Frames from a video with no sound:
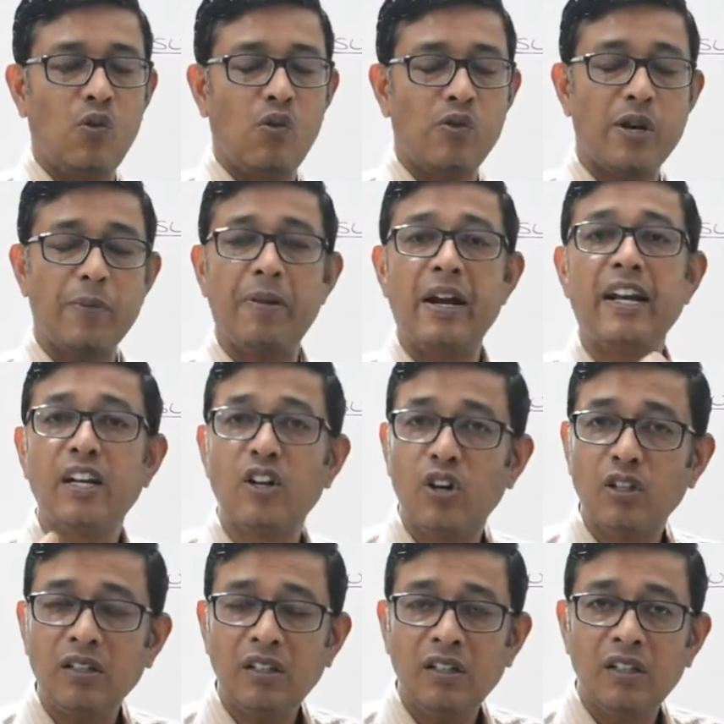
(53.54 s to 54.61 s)
depending
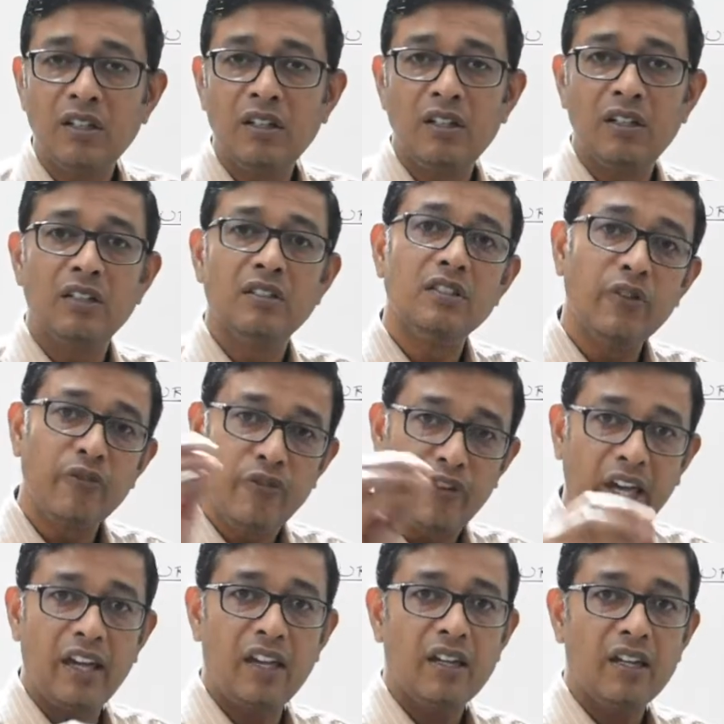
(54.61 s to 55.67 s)
on the
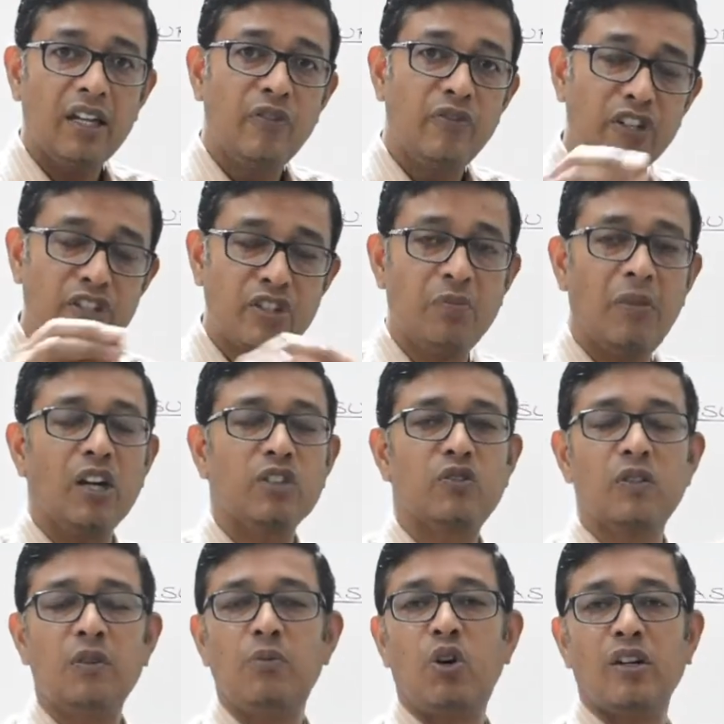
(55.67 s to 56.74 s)
way in which the mass
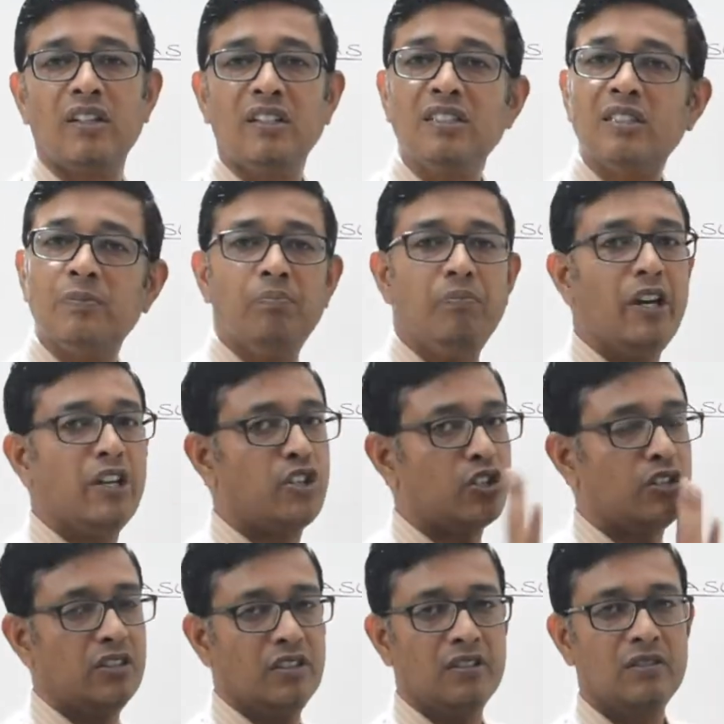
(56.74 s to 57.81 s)
of the body is
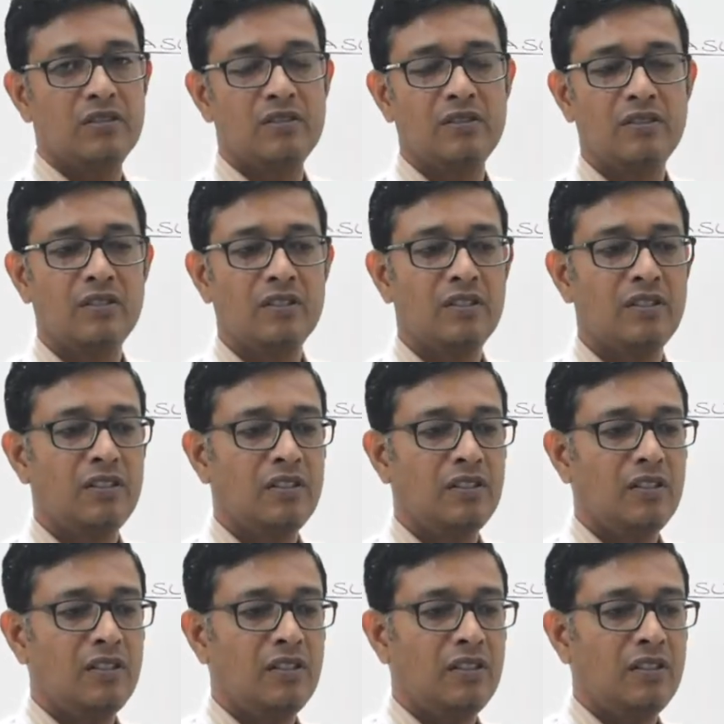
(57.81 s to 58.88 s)
measured.
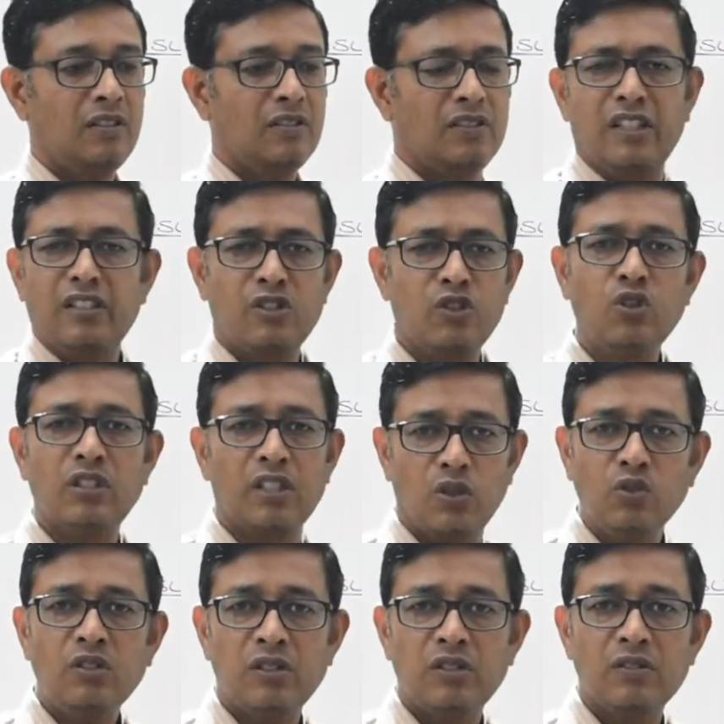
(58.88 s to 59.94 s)
There is no
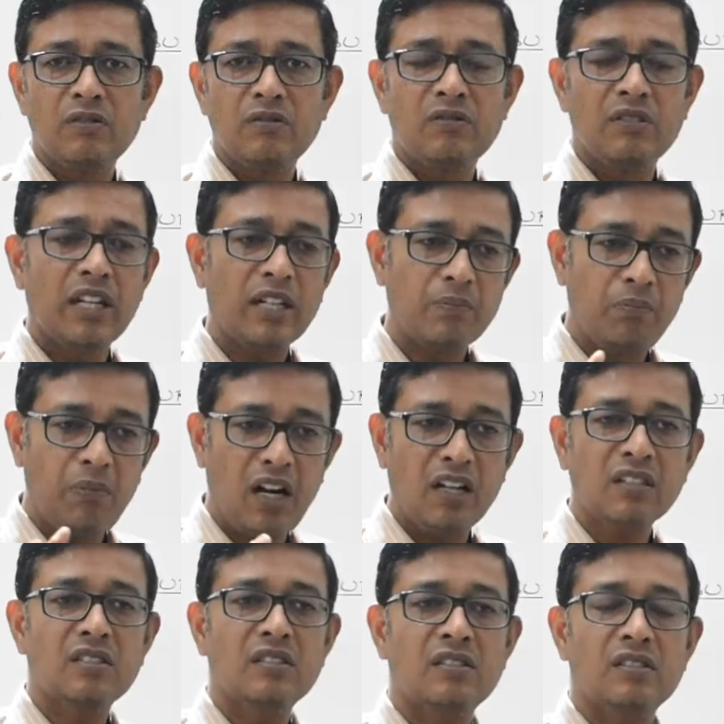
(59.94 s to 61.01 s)
doubt that
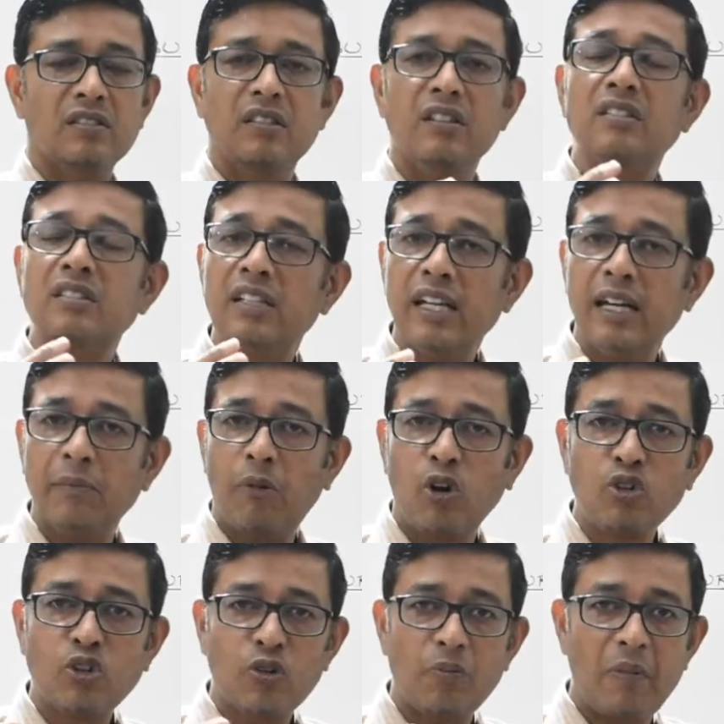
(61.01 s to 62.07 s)
mass is the
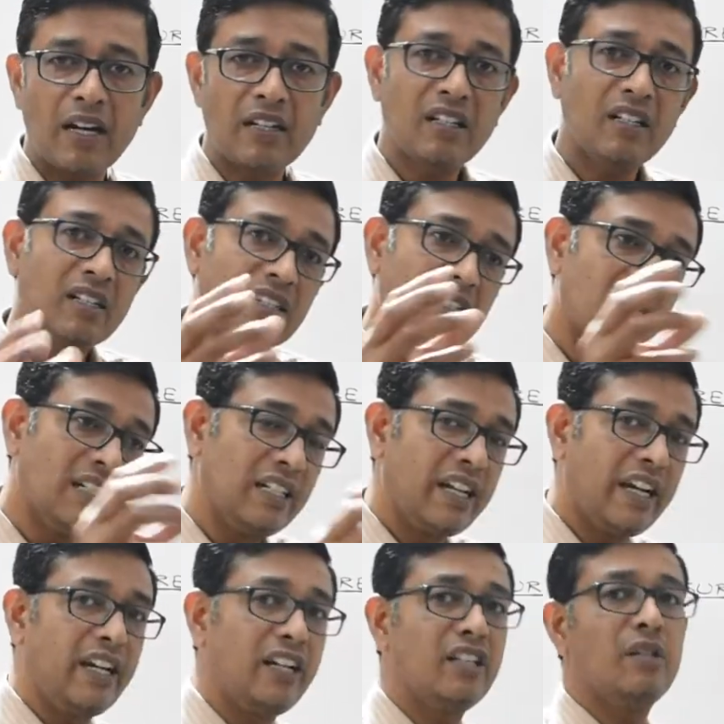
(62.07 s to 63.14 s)
amount of matter
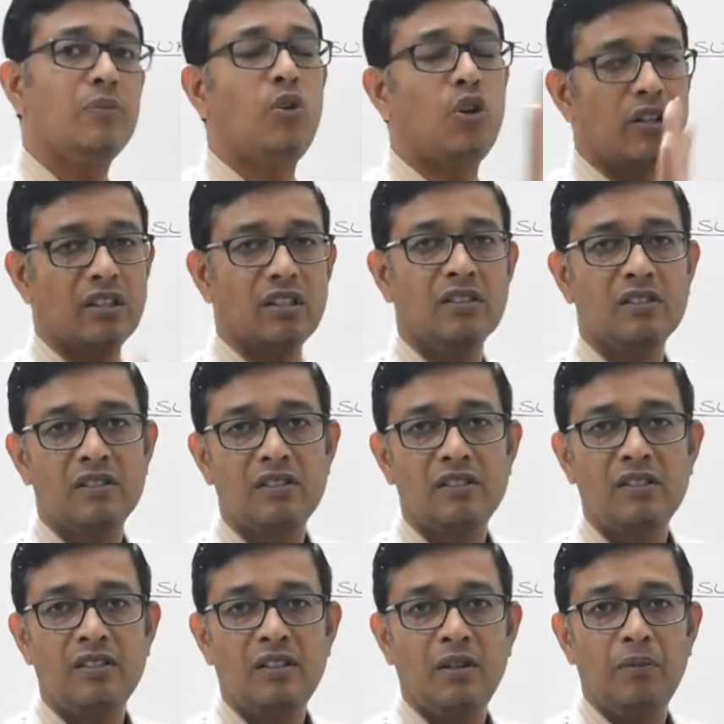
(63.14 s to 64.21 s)
contained in the body.
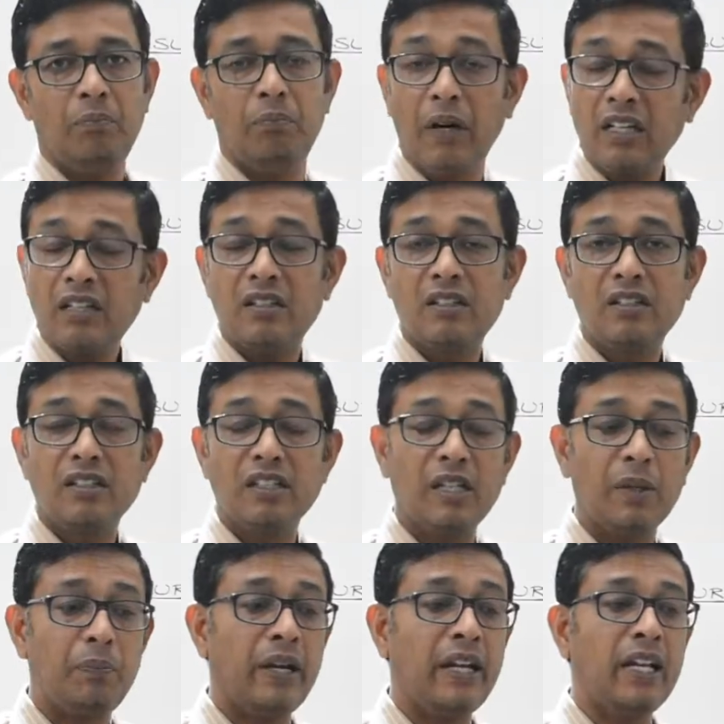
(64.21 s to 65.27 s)
But
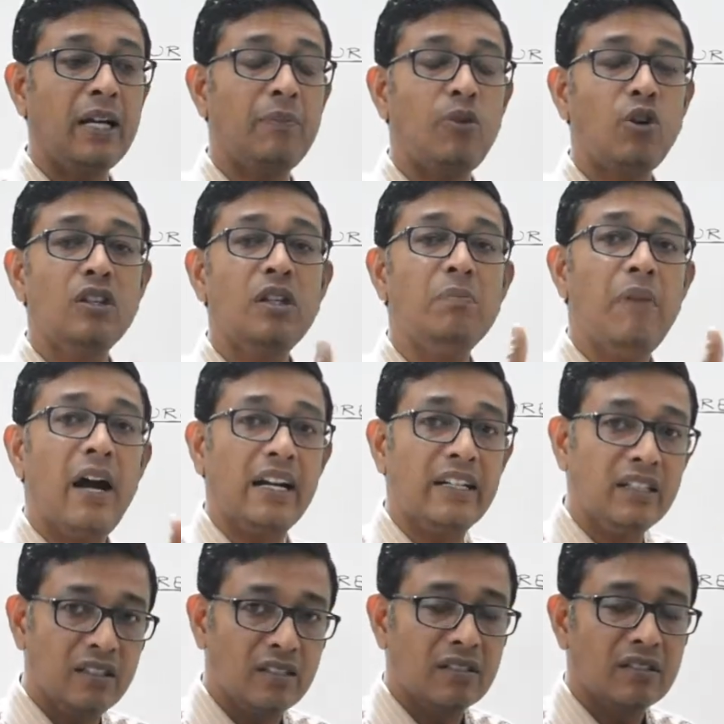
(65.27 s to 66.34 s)
depending upon the
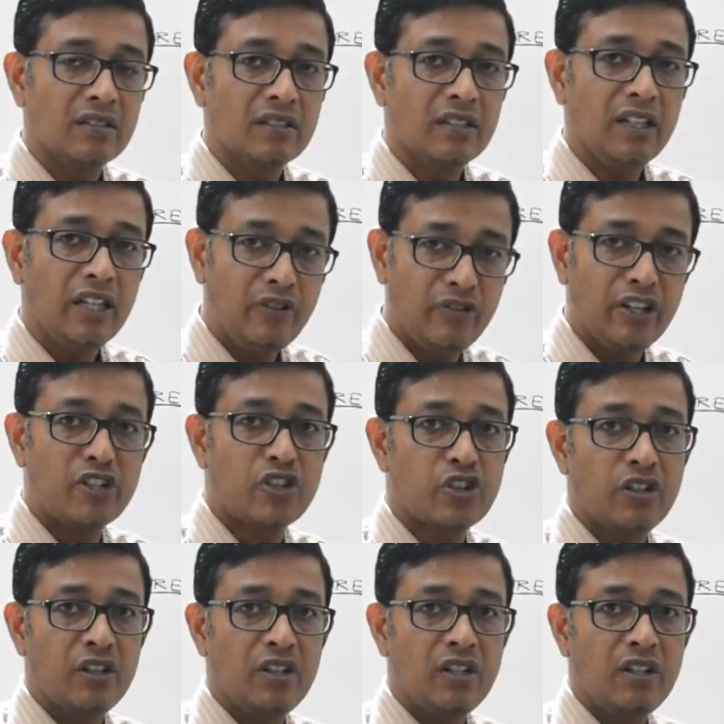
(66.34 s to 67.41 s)
manner in
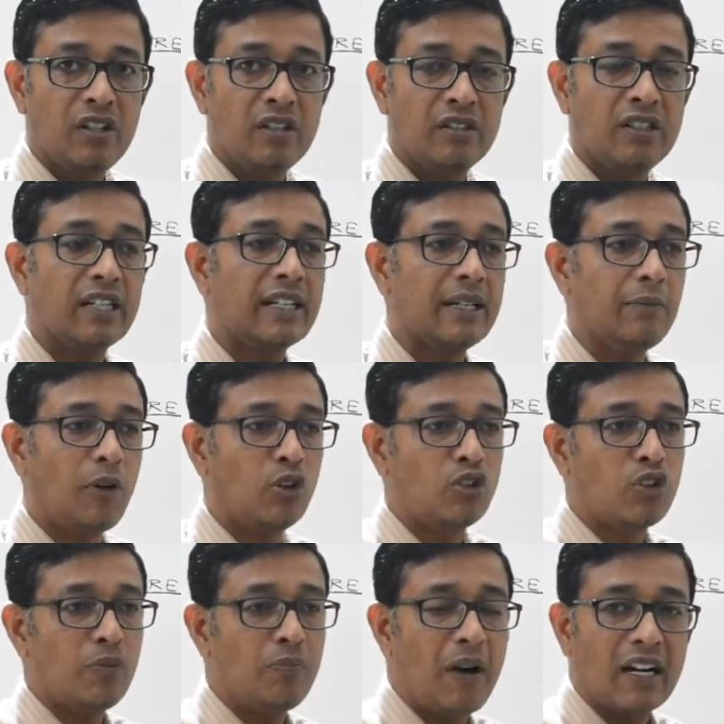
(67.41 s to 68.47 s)
which that amount
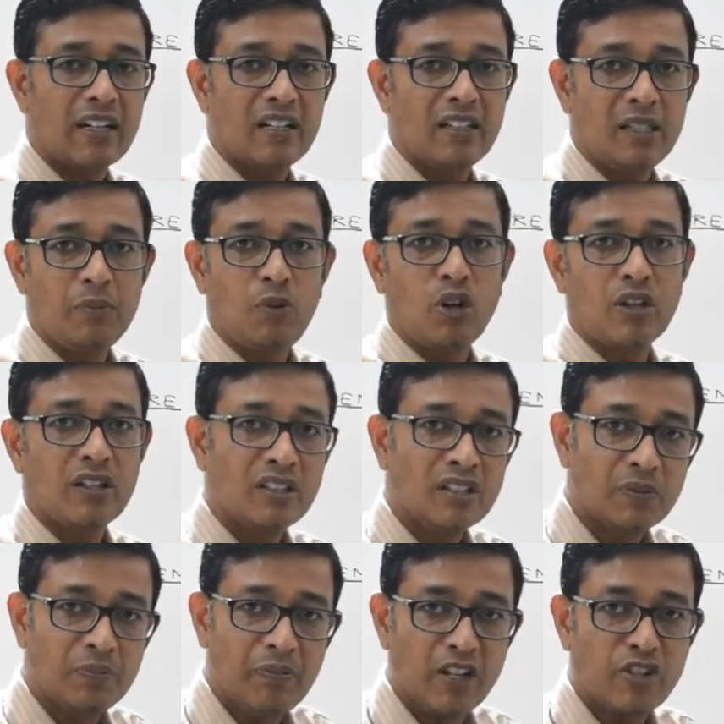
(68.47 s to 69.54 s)
of matter in the body
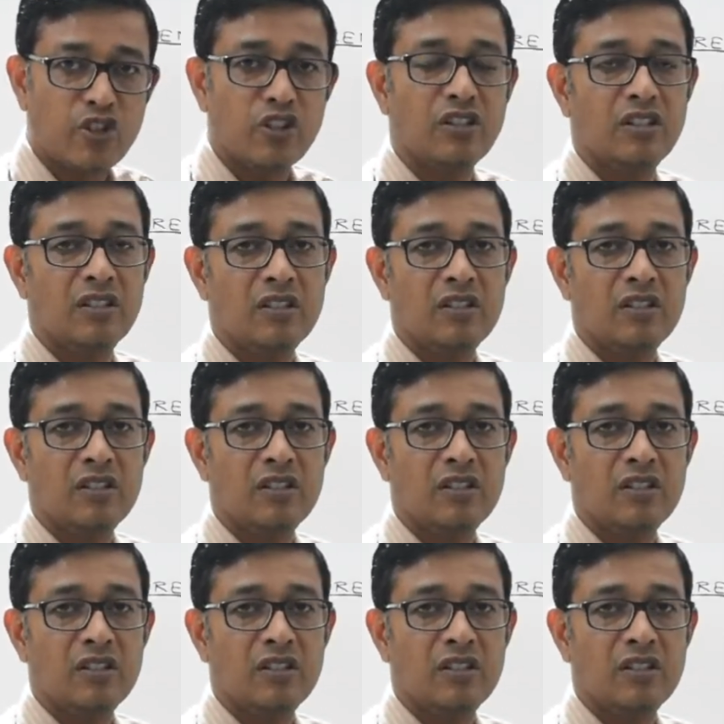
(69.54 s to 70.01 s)
is measured,